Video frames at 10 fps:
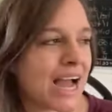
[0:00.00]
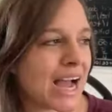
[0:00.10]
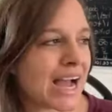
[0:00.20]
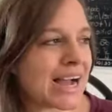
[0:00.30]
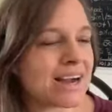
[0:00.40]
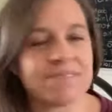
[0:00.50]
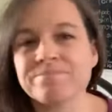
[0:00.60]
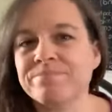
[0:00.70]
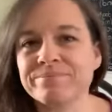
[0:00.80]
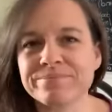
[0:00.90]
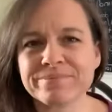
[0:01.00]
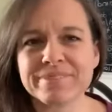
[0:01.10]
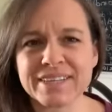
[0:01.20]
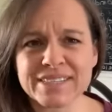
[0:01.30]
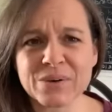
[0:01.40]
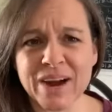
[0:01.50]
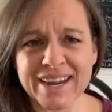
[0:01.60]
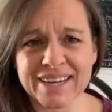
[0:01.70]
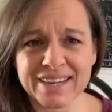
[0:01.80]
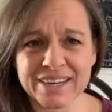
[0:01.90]
Um, it's
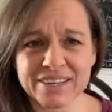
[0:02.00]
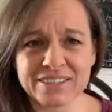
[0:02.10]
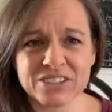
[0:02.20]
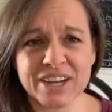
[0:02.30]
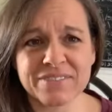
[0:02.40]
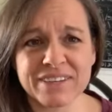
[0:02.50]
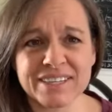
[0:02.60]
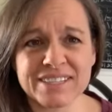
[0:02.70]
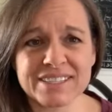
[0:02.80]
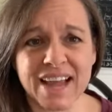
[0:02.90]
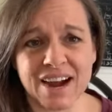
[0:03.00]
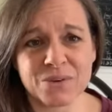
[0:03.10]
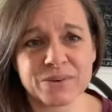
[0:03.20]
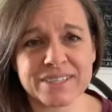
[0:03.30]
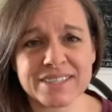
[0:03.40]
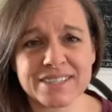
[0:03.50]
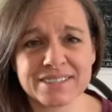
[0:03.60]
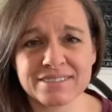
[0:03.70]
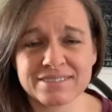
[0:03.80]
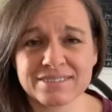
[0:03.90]
quiet here. Jeff is out
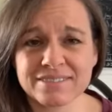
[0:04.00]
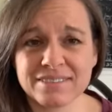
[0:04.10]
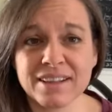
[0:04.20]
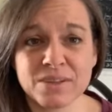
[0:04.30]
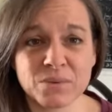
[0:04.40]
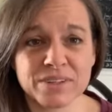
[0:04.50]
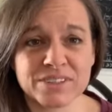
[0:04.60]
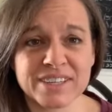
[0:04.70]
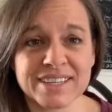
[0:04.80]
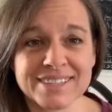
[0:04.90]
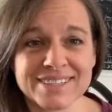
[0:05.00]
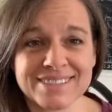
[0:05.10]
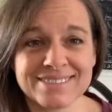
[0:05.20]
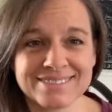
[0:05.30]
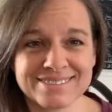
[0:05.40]
in the wilderness